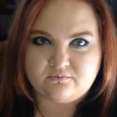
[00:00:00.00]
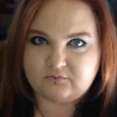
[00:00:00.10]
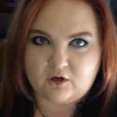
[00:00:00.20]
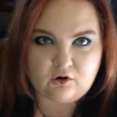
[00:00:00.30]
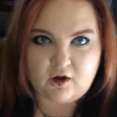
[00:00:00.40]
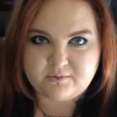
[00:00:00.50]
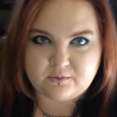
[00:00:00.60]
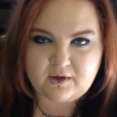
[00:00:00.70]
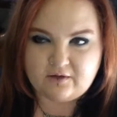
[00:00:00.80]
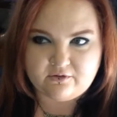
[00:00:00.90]
our crops that
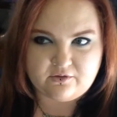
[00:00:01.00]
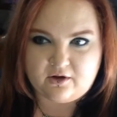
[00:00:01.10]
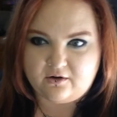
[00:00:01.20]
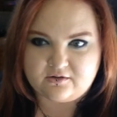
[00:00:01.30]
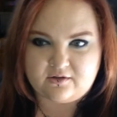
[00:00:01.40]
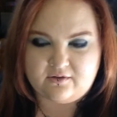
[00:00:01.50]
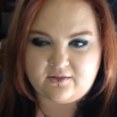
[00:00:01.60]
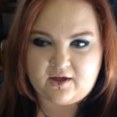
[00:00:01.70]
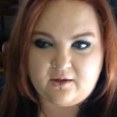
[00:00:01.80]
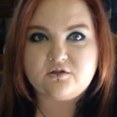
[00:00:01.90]
we have out there and stuff like
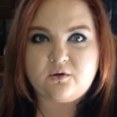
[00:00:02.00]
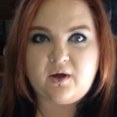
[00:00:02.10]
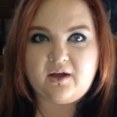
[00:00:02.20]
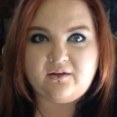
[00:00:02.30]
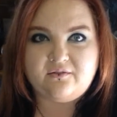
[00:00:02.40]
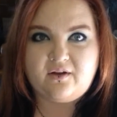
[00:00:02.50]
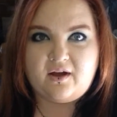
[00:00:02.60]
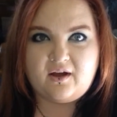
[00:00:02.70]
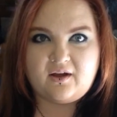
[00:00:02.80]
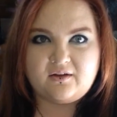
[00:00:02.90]
that. So
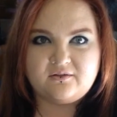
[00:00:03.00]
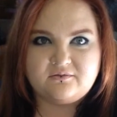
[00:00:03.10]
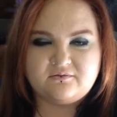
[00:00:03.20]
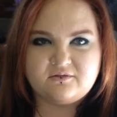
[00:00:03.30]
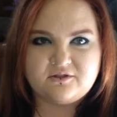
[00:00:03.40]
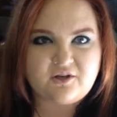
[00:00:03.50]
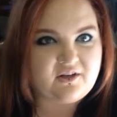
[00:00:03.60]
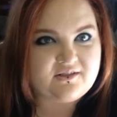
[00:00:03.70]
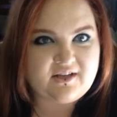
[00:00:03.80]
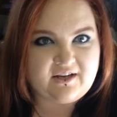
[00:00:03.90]
I've
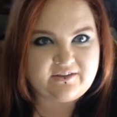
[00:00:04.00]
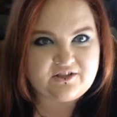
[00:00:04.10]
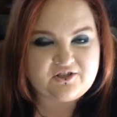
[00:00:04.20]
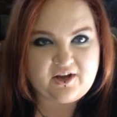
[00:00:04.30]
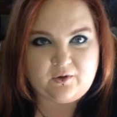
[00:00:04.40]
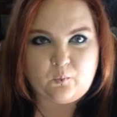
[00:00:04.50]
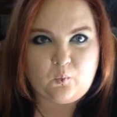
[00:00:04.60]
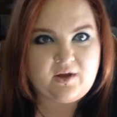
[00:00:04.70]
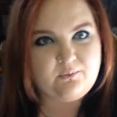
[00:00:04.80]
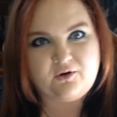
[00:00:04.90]
started saying this chant
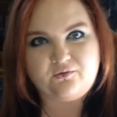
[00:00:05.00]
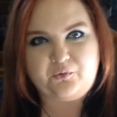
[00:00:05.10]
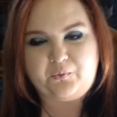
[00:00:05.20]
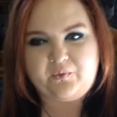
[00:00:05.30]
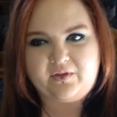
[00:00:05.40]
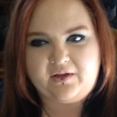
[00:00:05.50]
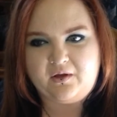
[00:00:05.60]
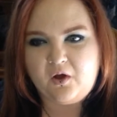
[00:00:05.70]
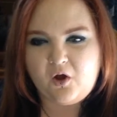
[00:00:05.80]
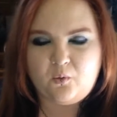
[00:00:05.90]
way more
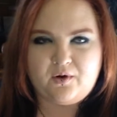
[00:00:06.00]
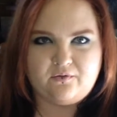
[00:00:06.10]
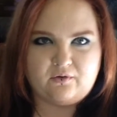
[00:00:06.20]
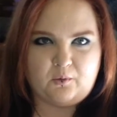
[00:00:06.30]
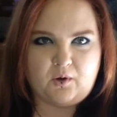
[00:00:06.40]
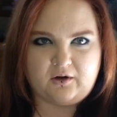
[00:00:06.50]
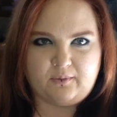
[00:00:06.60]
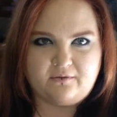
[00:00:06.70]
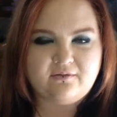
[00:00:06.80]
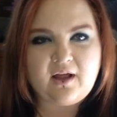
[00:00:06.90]
frequently whenever I water
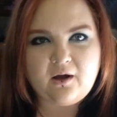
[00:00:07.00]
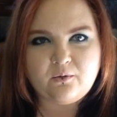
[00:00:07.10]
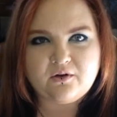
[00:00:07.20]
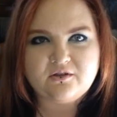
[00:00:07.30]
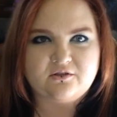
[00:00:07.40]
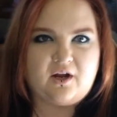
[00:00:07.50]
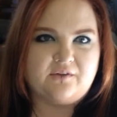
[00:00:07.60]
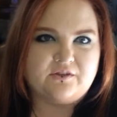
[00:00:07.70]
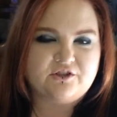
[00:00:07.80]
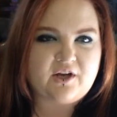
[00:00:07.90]
my flowers or
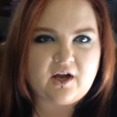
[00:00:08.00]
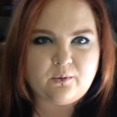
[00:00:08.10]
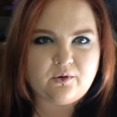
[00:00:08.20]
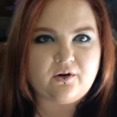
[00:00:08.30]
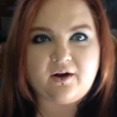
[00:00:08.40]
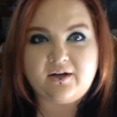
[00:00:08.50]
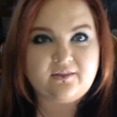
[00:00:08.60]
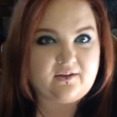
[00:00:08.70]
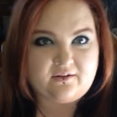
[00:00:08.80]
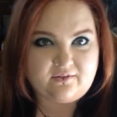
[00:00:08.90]
have a shower or
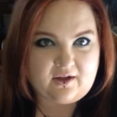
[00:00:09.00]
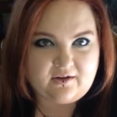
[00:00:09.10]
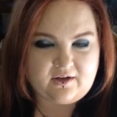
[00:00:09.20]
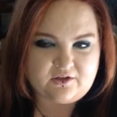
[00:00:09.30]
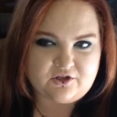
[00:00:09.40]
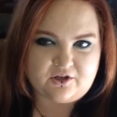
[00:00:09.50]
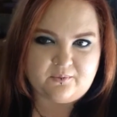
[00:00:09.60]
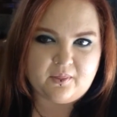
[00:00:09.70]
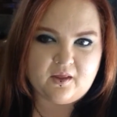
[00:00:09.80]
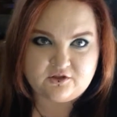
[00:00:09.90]
anything of that
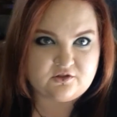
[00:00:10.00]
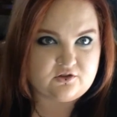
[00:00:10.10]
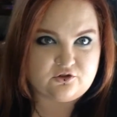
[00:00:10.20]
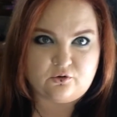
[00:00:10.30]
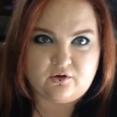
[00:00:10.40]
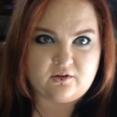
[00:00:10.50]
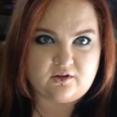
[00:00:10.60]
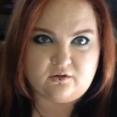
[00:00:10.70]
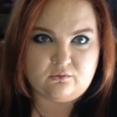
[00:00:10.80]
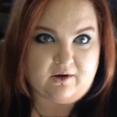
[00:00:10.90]
nature. It's just a short
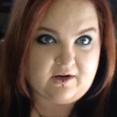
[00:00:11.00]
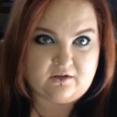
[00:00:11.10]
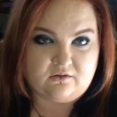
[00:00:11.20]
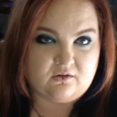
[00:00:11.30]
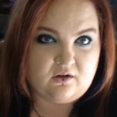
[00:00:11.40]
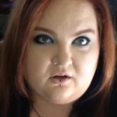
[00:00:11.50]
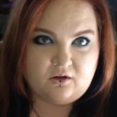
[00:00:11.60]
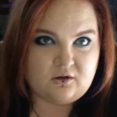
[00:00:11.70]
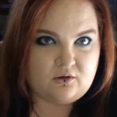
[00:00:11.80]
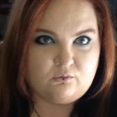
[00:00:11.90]
little rain
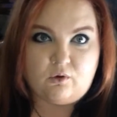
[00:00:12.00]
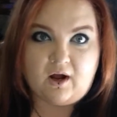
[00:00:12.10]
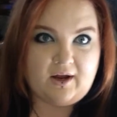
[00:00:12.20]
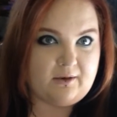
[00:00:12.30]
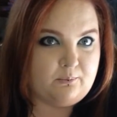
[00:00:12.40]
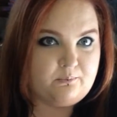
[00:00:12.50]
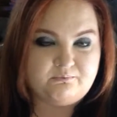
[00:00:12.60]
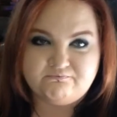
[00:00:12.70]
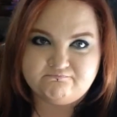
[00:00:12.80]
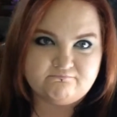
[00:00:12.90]
rhyme
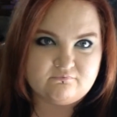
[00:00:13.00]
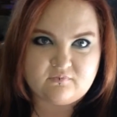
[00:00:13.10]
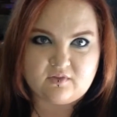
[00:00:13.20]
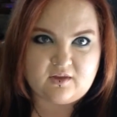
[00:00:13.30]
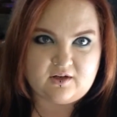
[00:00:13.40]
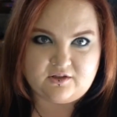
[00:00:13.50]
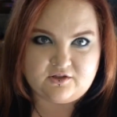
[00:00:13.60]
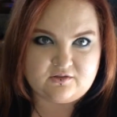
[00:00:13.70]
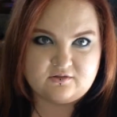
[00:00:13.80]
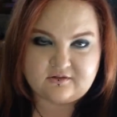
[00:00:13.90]
that I
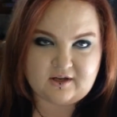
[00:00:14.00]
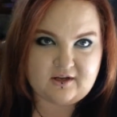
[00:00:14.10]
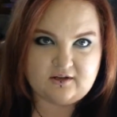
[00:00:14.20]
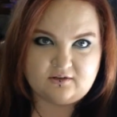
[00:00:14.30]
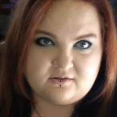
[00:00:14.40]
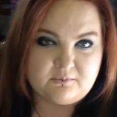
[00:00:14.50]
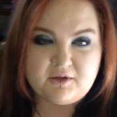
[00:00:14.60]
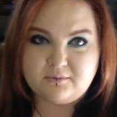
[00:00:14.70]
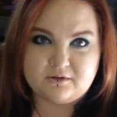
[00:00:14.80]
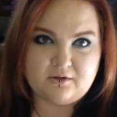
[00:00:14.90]
just say,
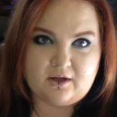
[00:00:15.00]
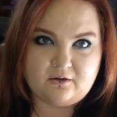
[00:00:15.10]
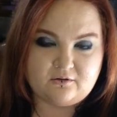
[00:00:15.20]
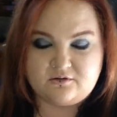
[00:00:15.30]
sometimes out loud,